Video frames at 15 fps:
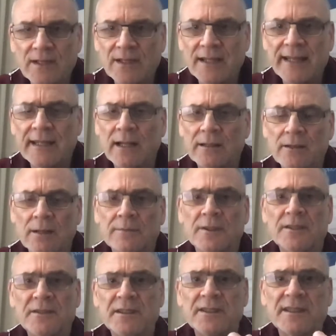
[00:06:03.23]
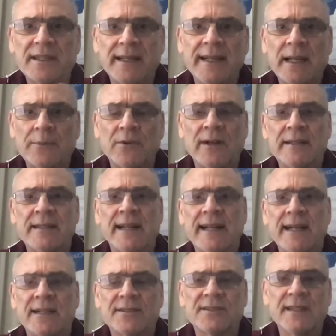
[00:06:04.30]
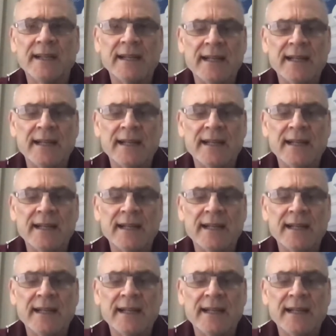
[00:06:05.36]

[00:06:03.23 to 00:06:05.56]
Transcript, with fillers: Clean, like, like just, just clean up around the house.